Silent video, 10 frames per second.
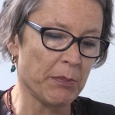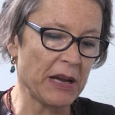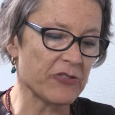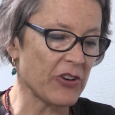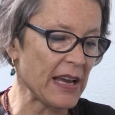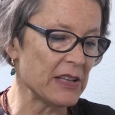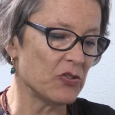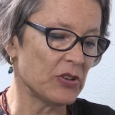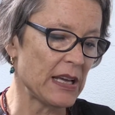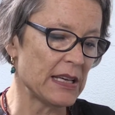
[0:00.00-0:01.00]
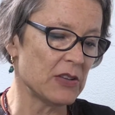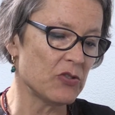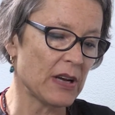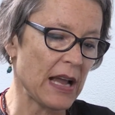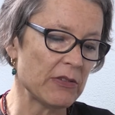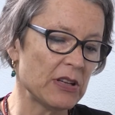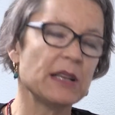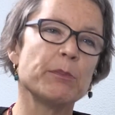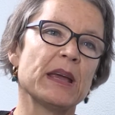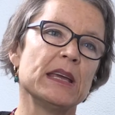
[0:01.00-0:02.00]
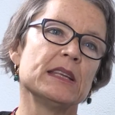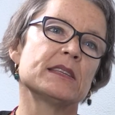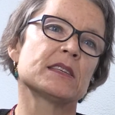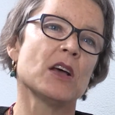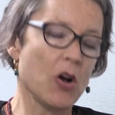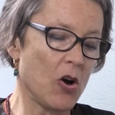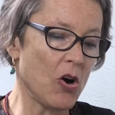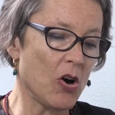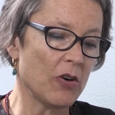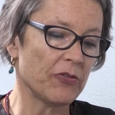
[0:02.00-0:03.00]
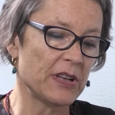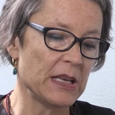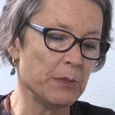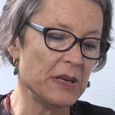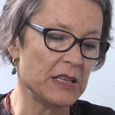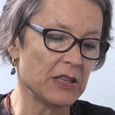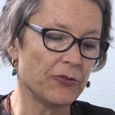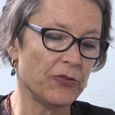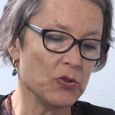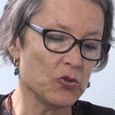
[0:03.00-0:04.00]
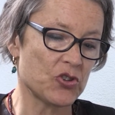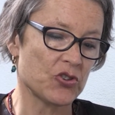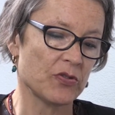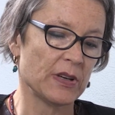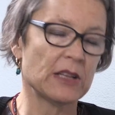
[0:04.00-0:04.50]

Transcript: By trying to take into account the debates of the immediate future,